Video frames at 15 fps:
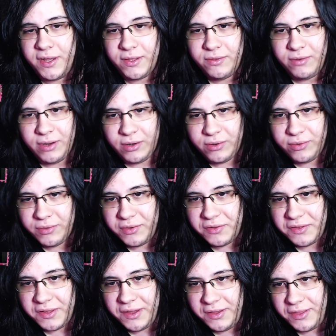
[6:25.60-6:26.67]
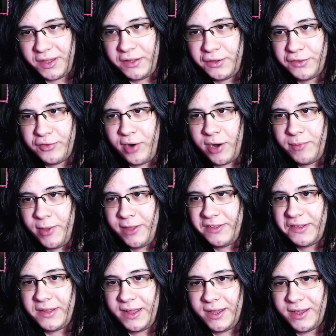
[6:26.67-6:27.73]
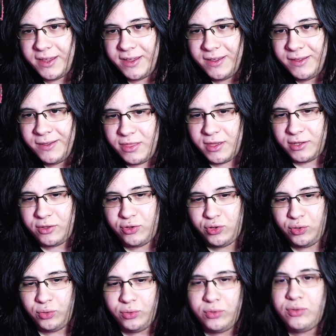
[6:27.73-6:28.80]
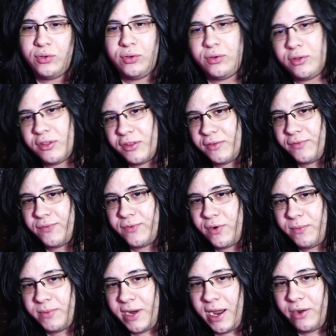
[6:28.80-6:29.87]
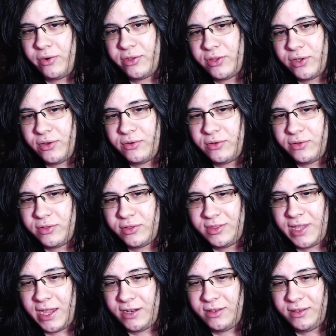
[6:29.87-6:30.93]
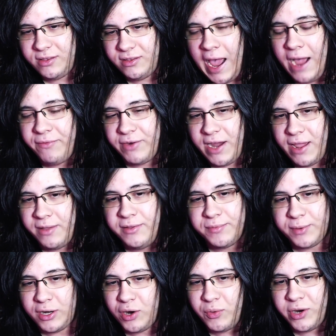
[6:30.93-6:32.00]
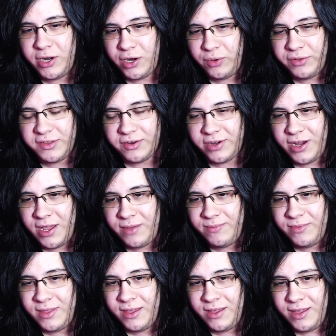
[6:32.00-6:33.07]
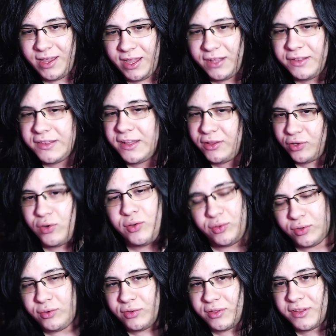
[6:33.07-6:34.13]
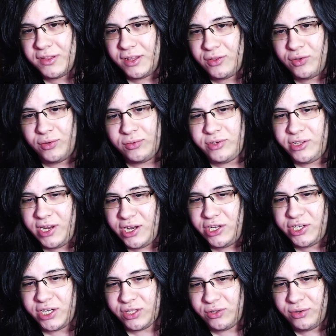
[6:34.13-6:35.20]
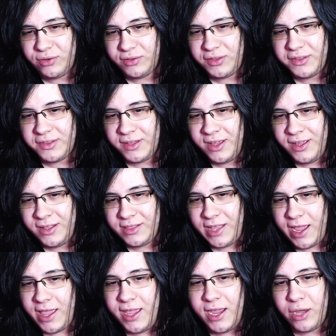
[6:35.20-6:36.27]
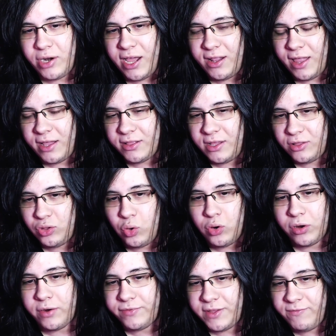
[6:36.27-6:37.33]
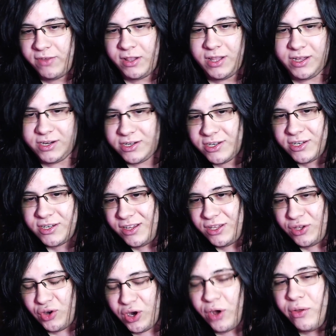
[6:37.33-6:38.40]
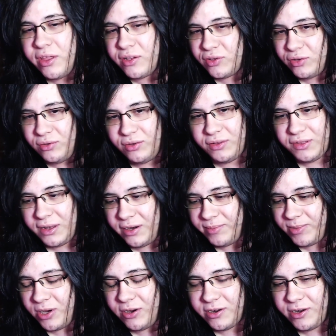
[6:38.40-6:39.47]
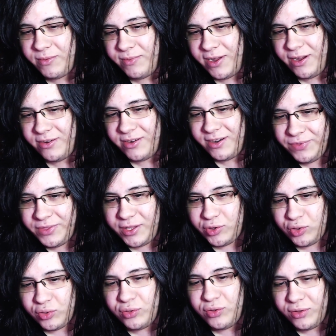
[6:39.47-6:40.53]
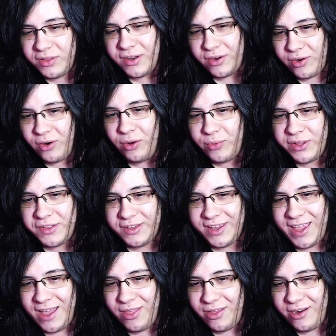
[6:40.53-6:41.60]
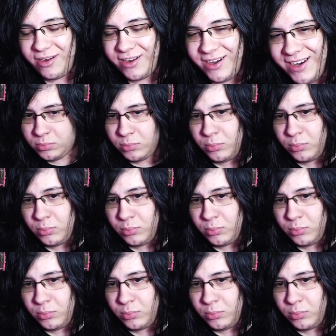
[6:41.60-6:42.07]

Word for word: Tendo and Kurose, they struck me as like the two dudes from Naruto that have names but no one knows their name. It's the two dudes, the two ninja dudes that hang out at like the door of the village. You know the two dudes that I'm talking about. The two dudes that are always together.